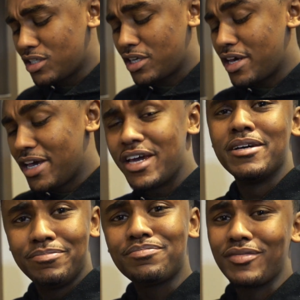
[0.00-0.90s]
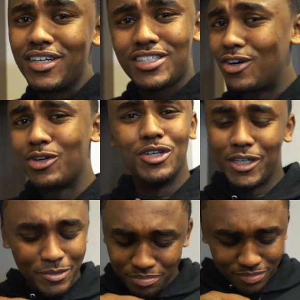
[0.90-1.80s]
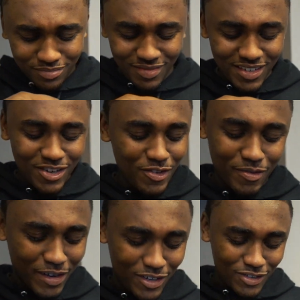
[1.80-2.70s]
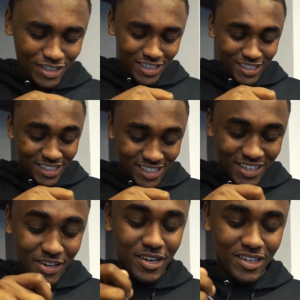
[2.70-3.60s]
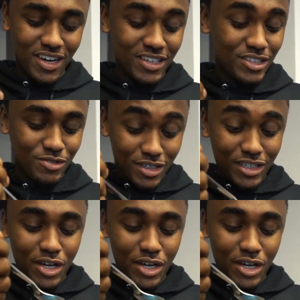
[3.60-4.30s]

does it hit? It's so good. It don't make no sense. No, this is really